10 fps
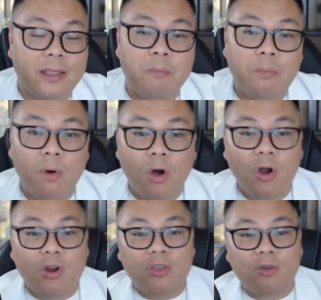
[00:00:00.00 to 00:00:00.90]
The
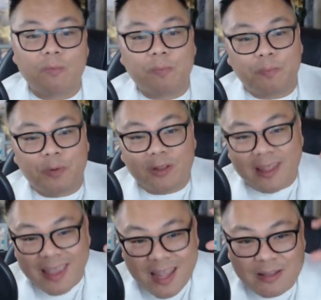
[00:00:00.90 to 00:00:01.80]
more you put
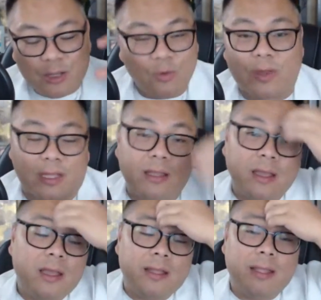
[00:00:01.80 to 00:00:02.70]
into it,
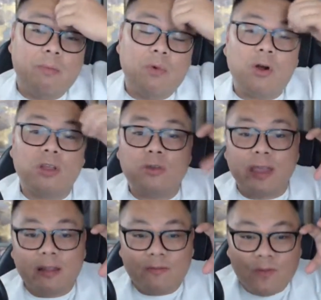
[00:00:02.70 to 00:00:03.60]
the more
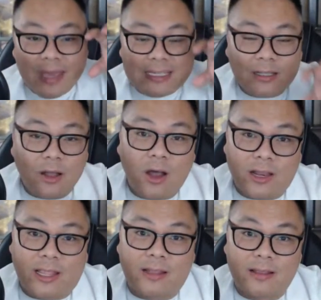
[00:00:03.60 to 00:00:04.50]
you invest
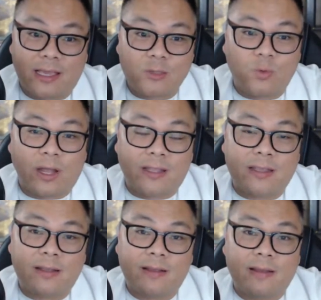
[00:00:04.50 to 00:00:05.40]
on it, guess
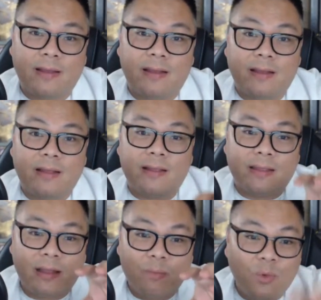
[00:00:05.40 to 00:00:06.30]
what?
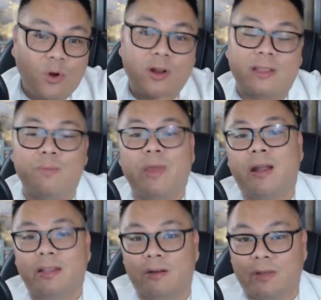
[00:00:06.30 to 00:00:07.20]
The
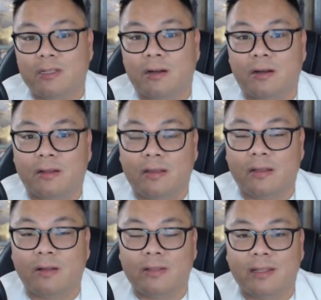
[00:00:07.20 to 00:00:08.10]
bigger the return.
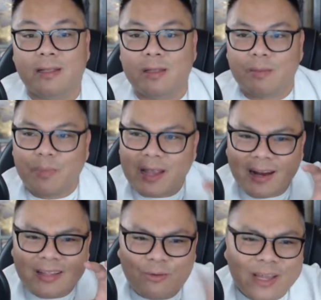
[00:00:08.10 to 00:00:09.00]
The
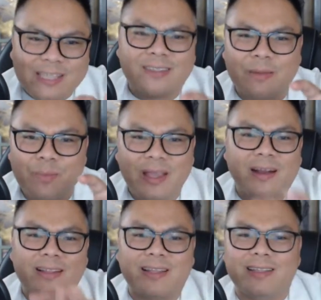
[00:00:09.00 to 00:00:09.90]
bigger the risk, the
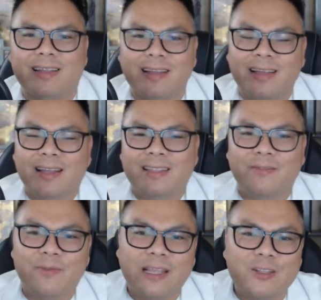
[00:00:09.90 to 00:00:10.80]
bigger the
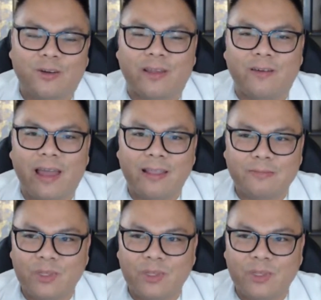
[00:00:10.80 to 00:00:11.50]
victory, right?